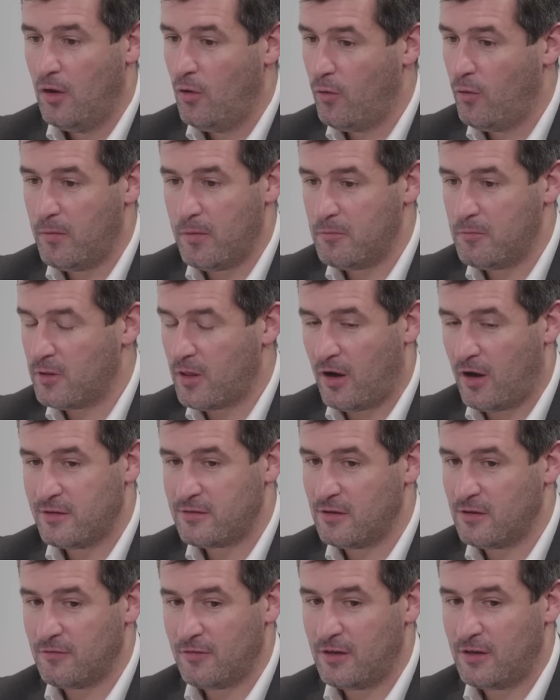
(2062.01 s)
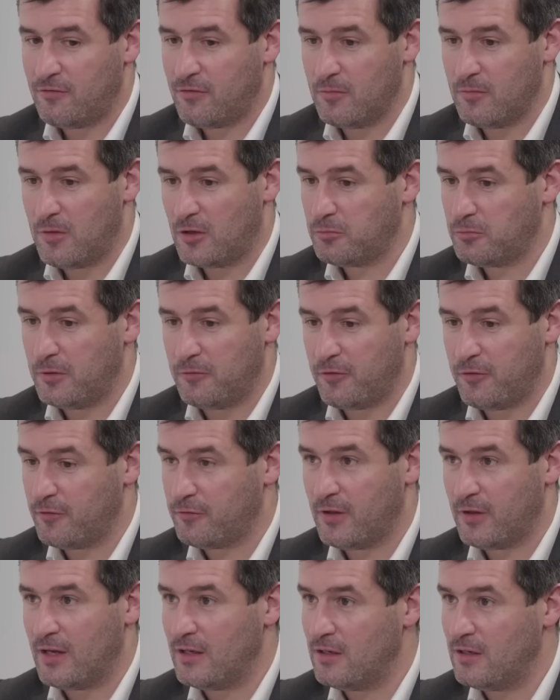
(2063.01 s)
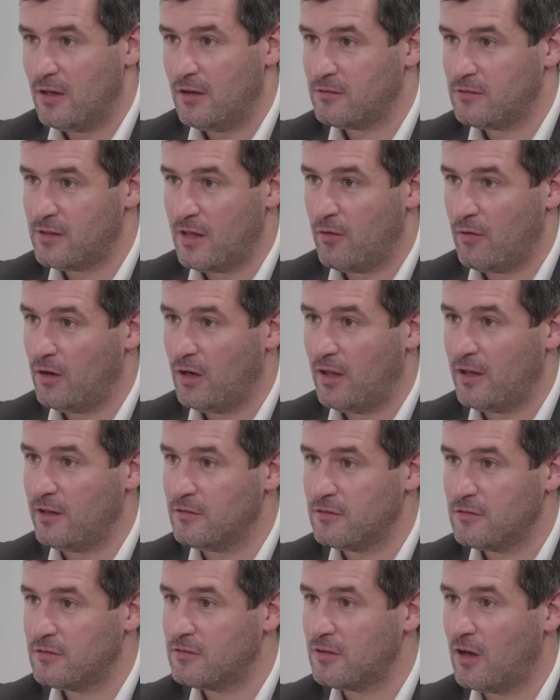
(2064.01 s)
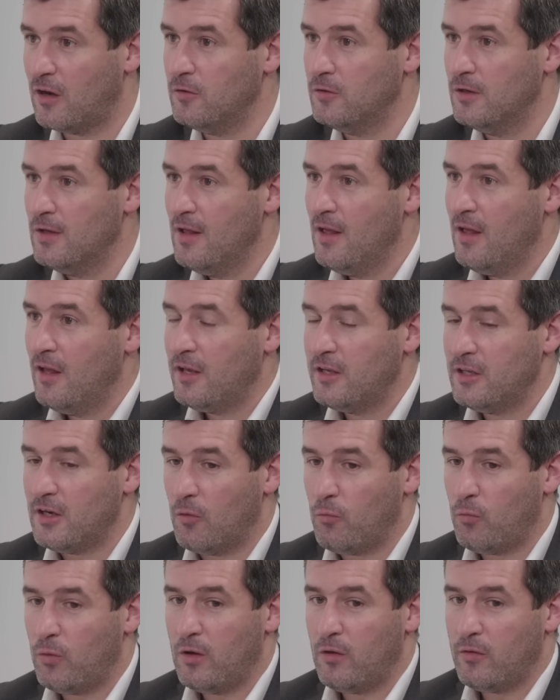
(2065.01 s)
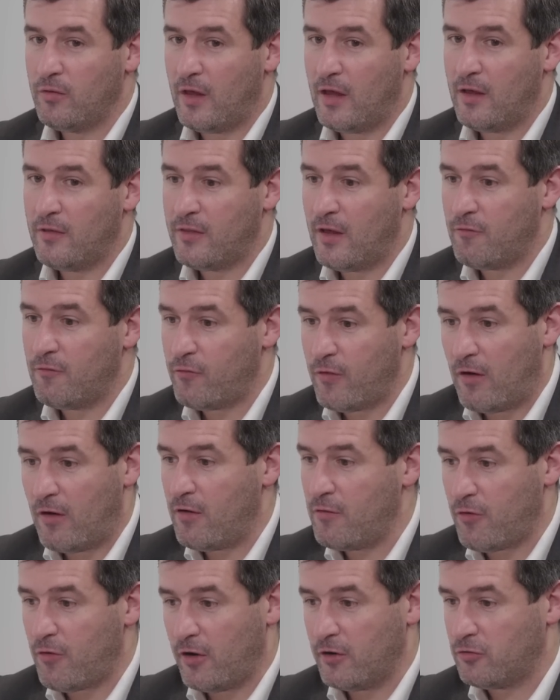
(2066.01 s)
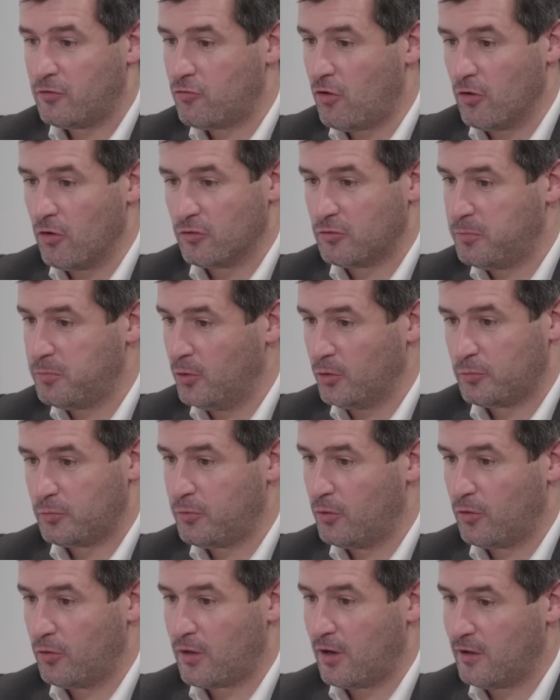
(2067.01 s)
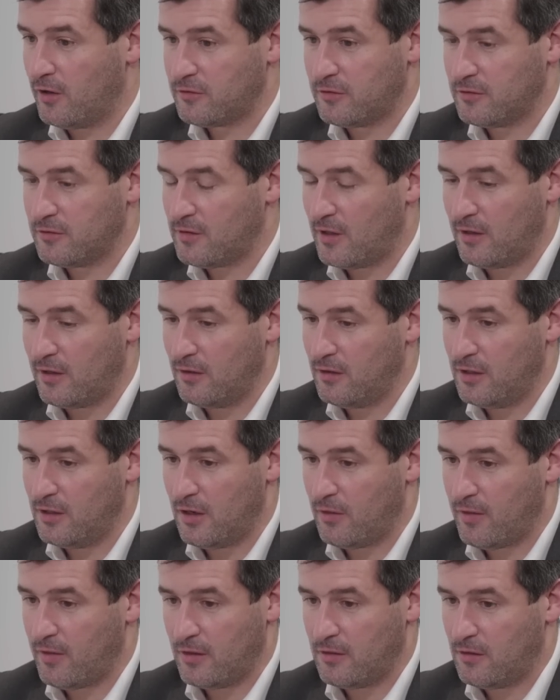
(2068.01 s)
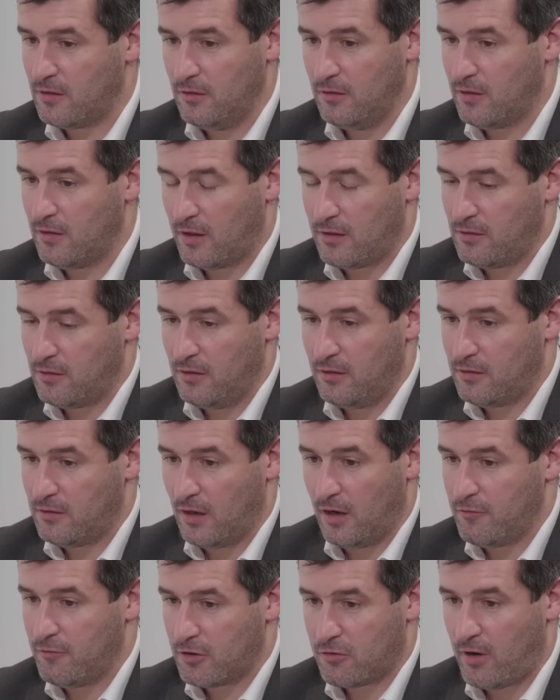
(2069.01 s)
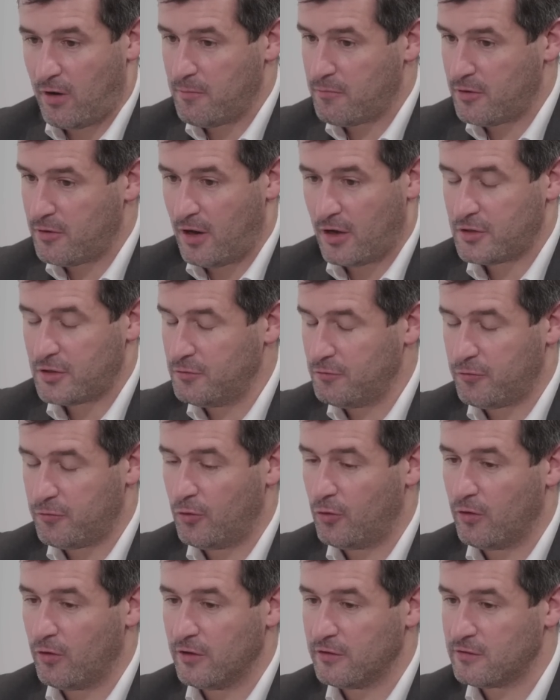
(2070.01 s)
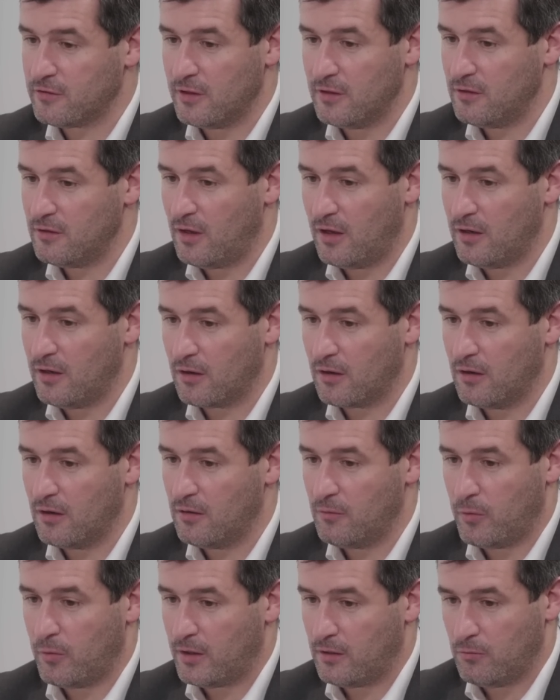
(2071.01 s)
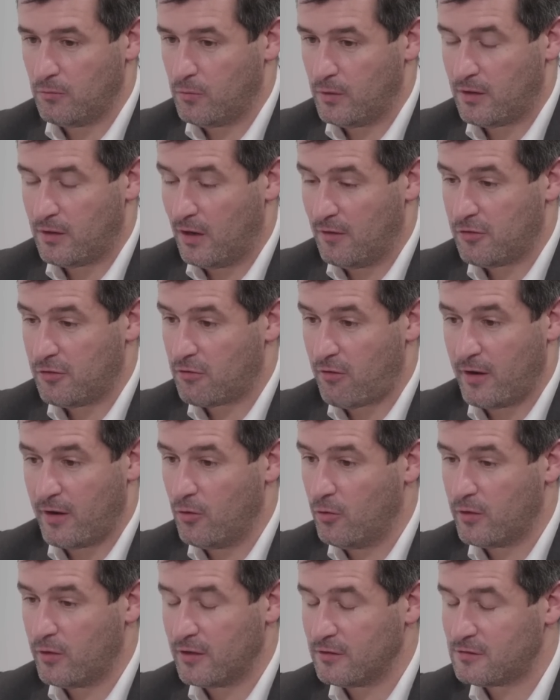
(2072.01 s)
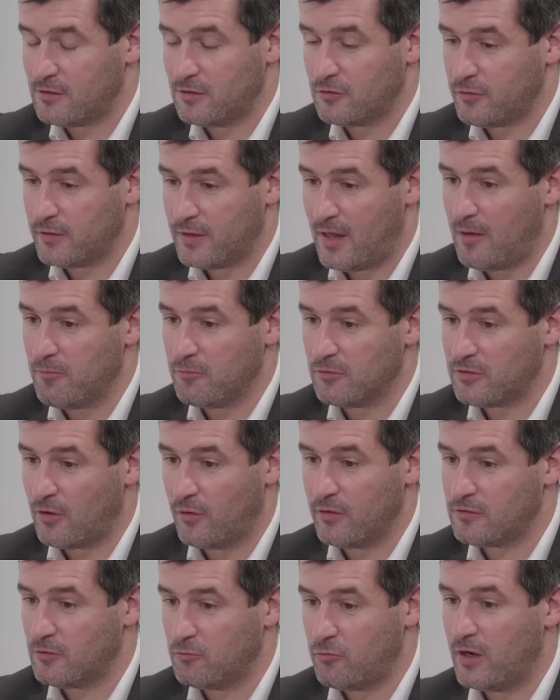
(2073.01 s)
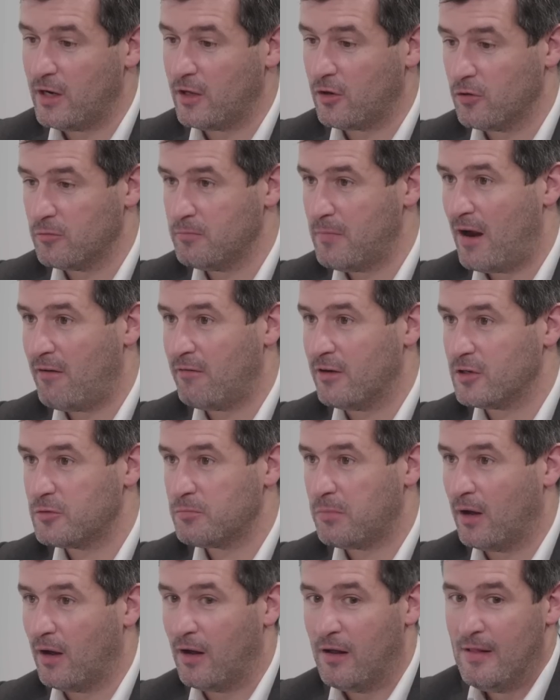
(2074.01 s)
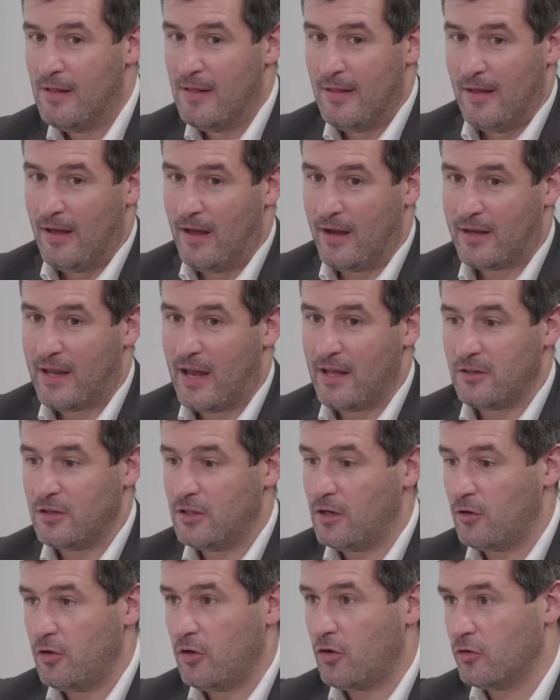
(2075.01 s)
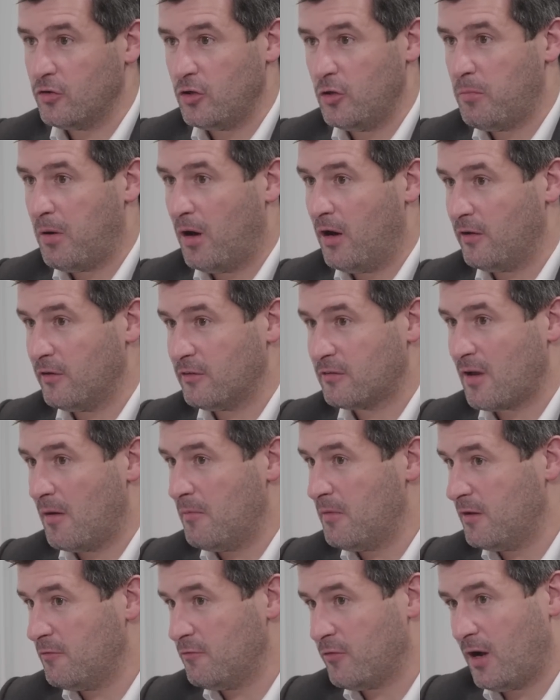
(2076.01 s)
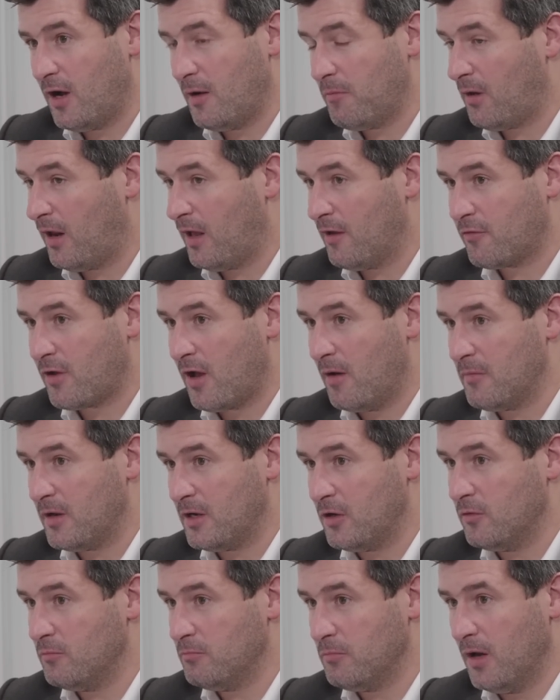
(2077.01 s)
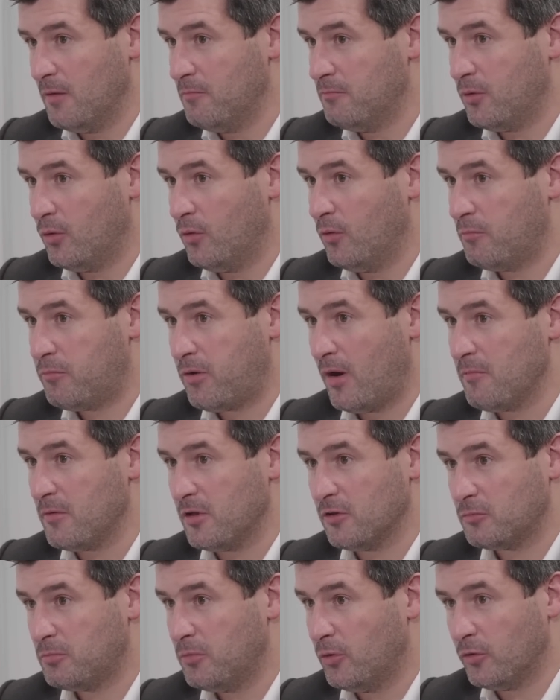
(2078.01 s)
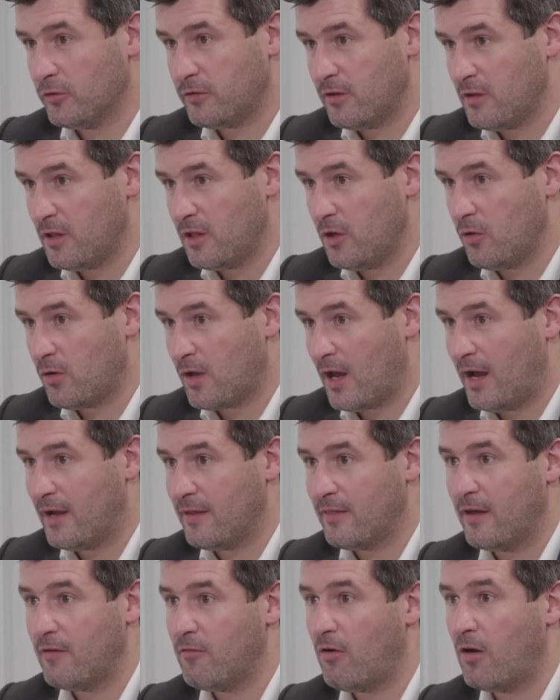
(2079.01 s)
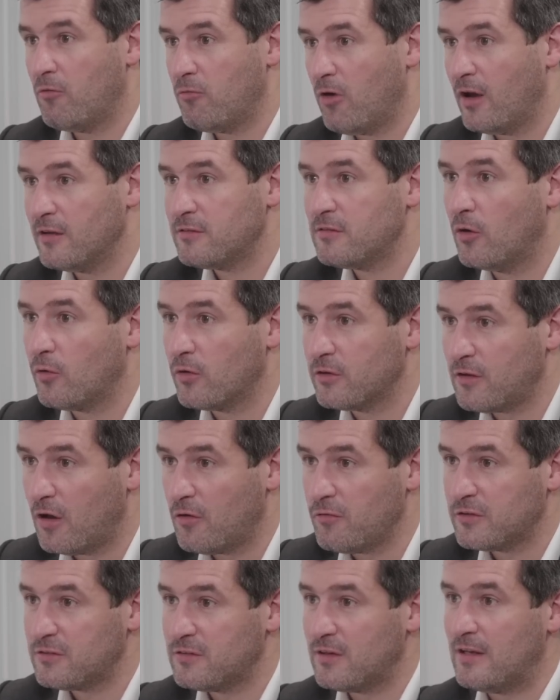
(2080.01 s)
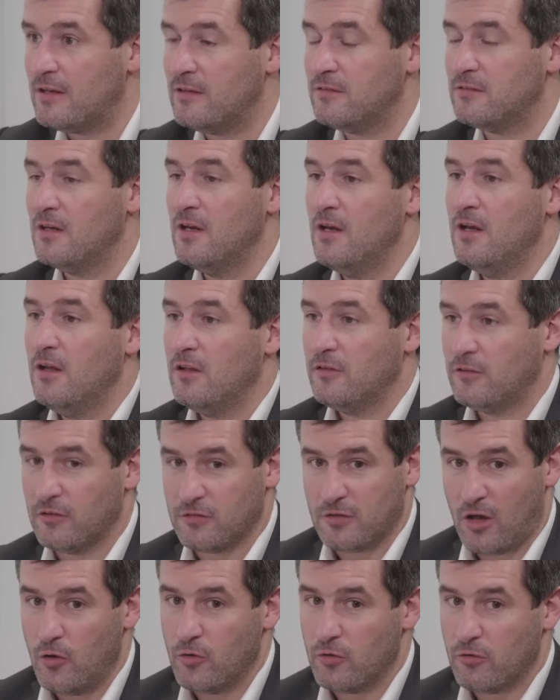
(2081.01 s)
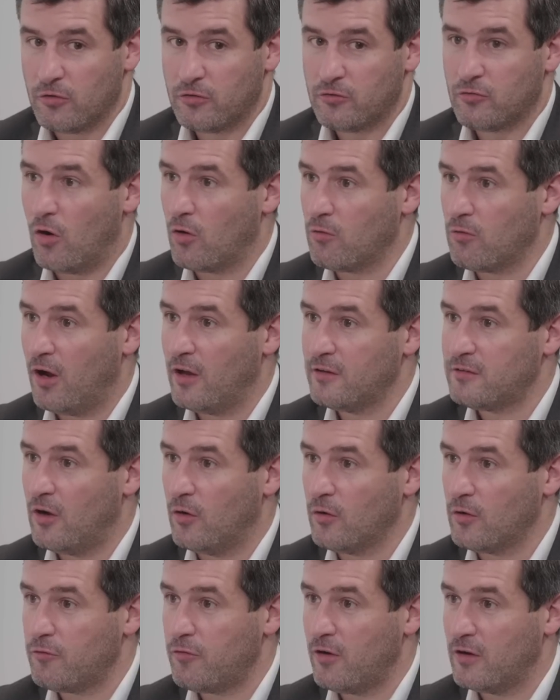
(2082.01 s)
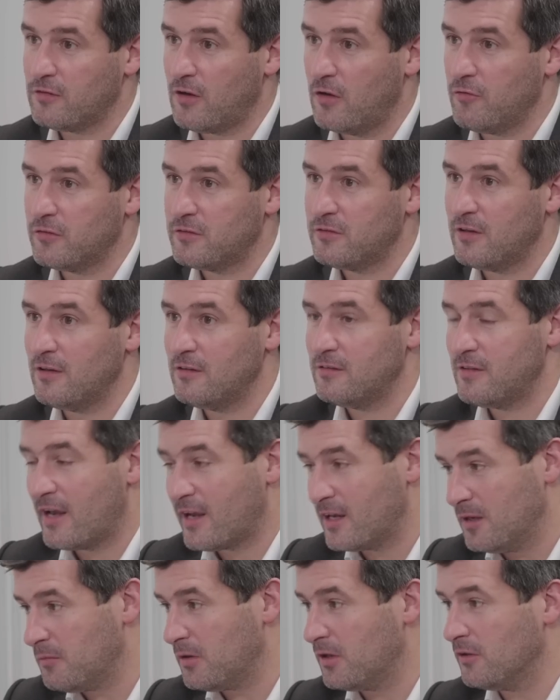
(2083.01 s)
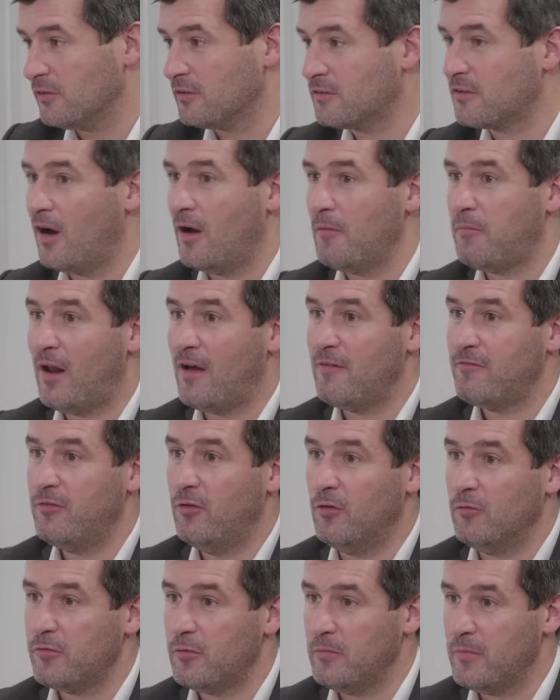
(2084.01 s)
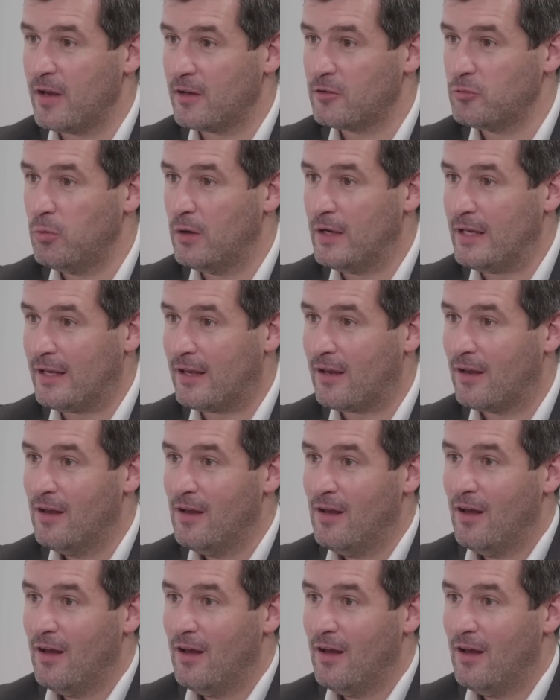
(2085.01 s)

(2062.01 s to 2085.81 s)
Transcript: We've been with ITV for must be 15 years now at least. So, you know, they're very, very strong sports broadcasters. They, you know, they deliver great production for us, and we deliver great audiences for them. So it's a really good marriage. But again, you know, you've got new partners coming in. Viaplay have come in and bought Premier Sports in the UK. They're our rights holders overseas. DAZN are a strong rights holder for us overseas. They're going to be on the Sky platform from next week.